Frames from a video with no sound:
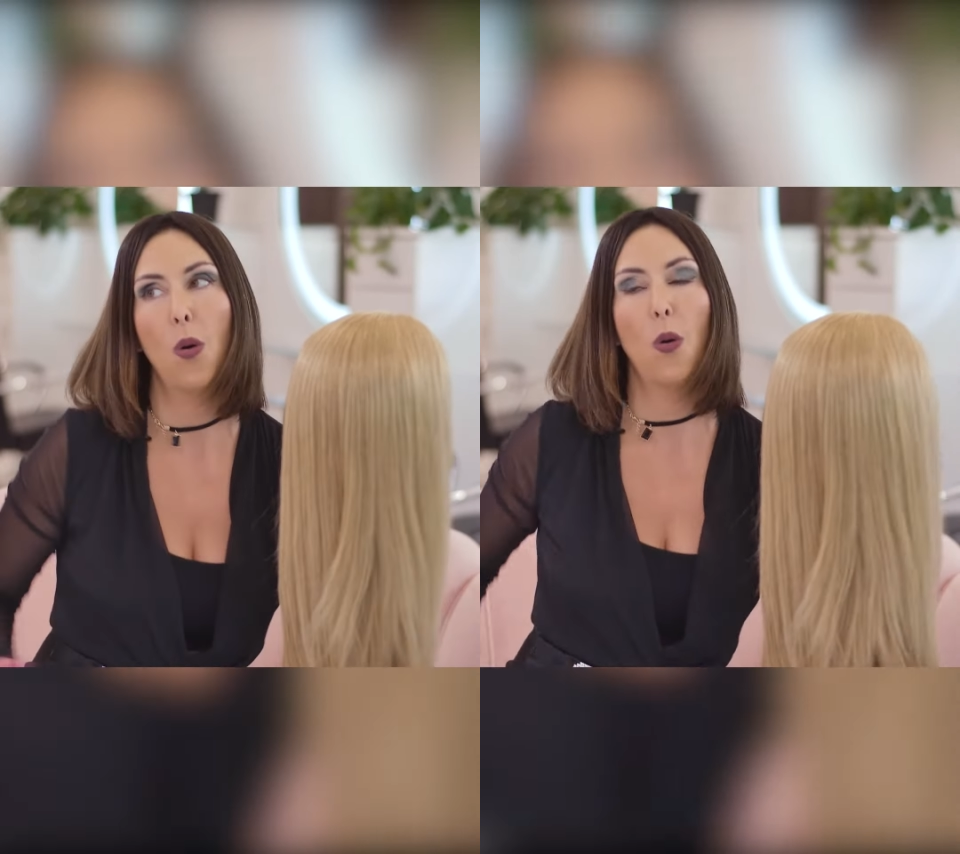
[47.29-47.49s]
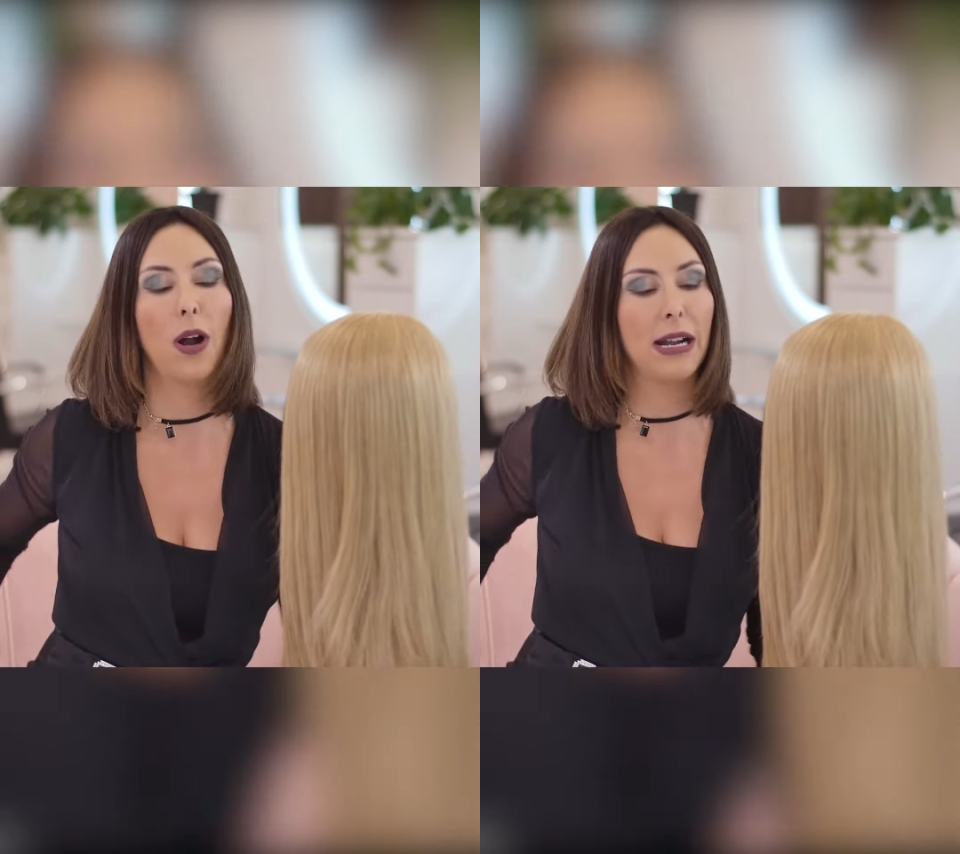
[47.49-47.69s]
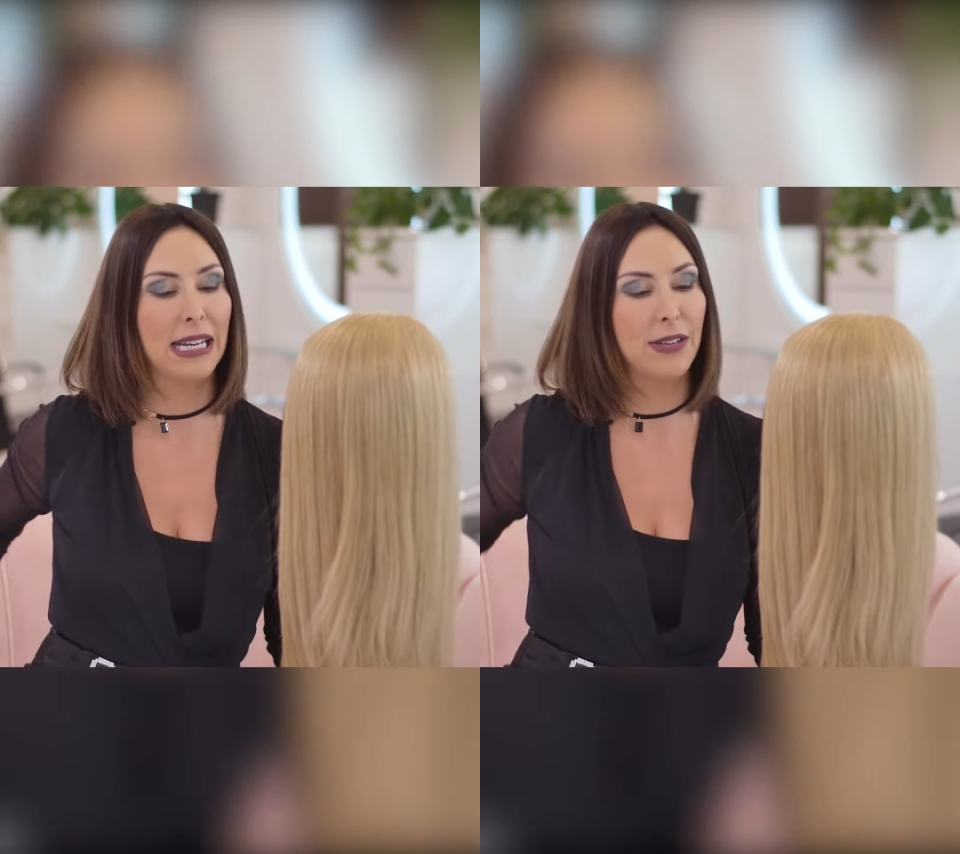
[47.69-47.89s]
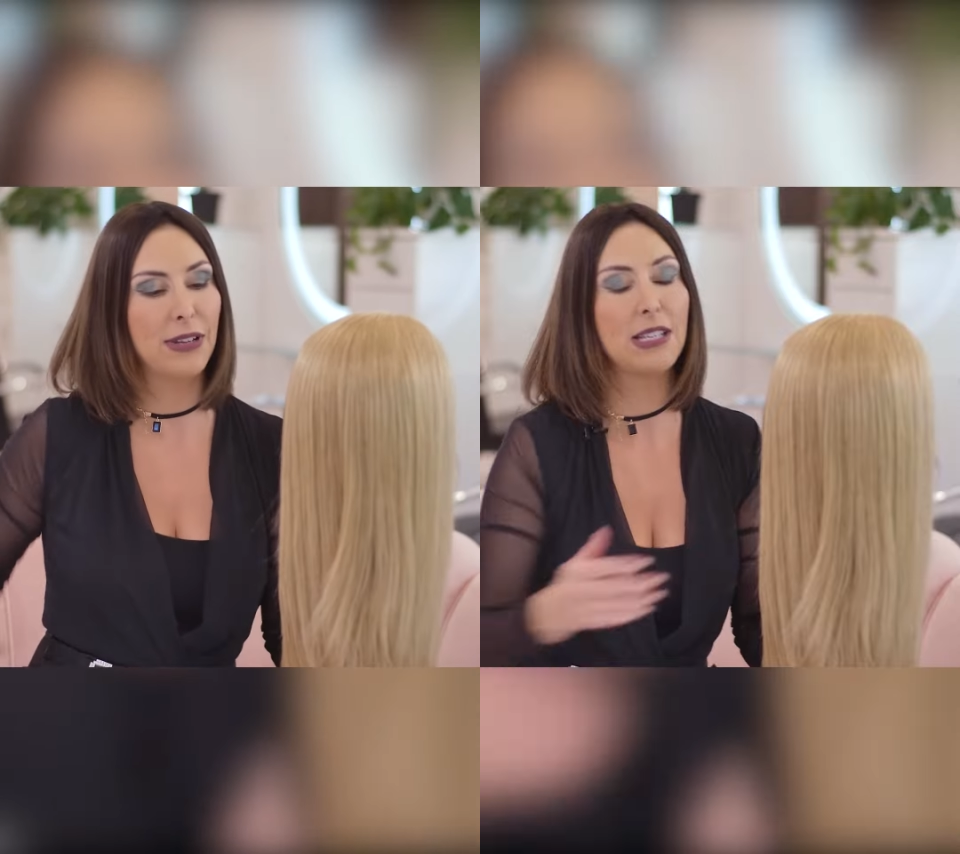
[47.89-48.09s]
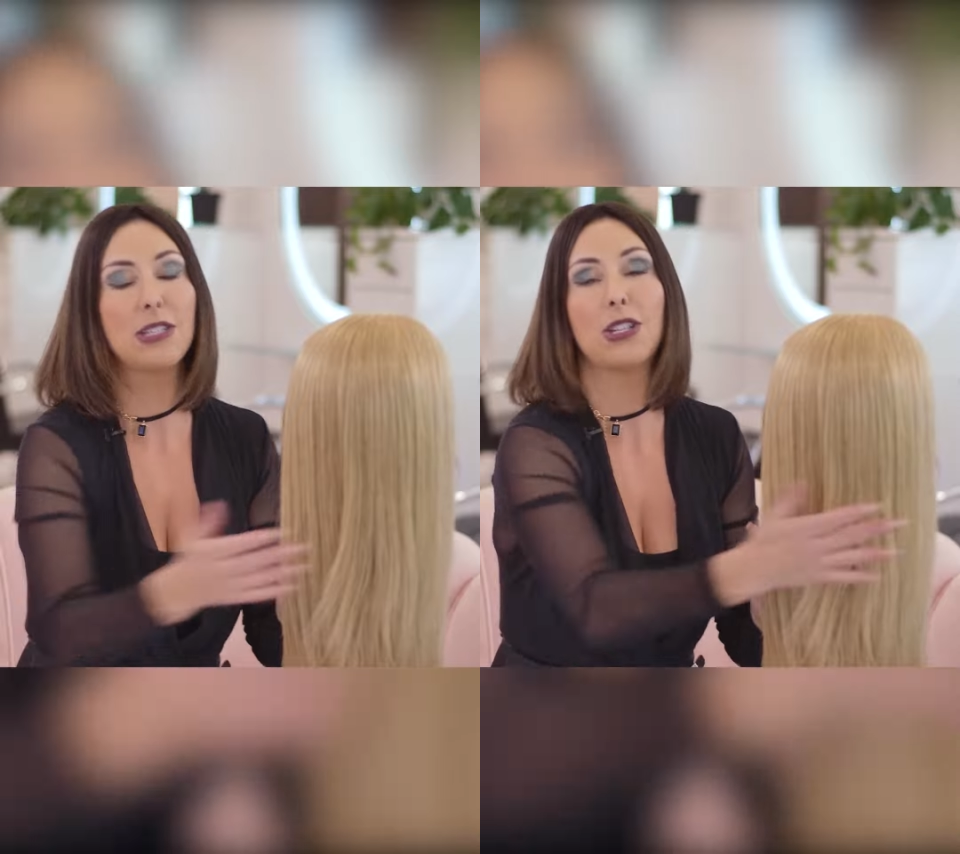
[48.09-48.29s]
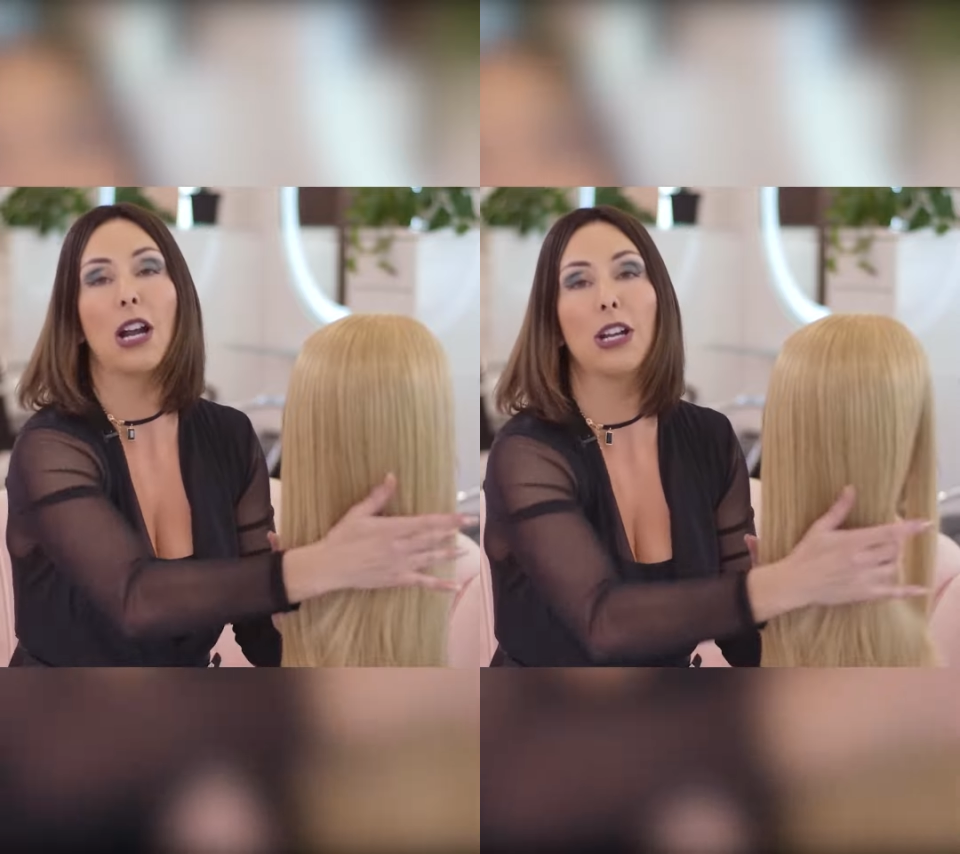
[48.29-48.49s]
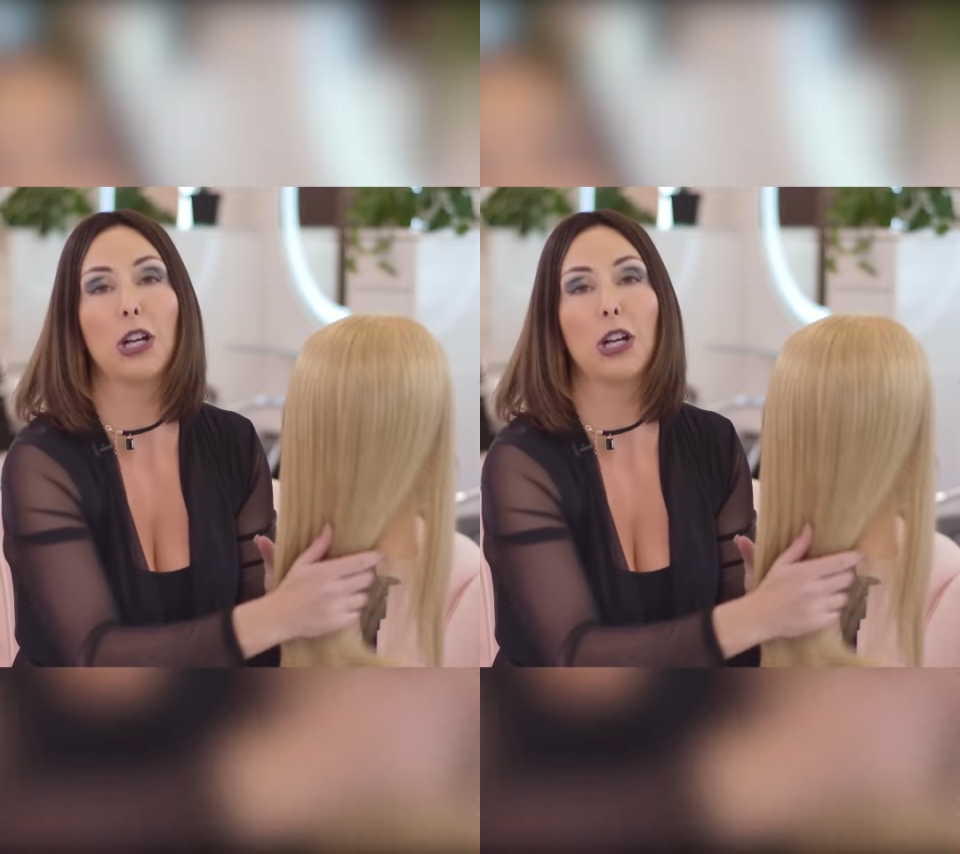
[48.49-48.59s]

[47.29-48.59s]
or even start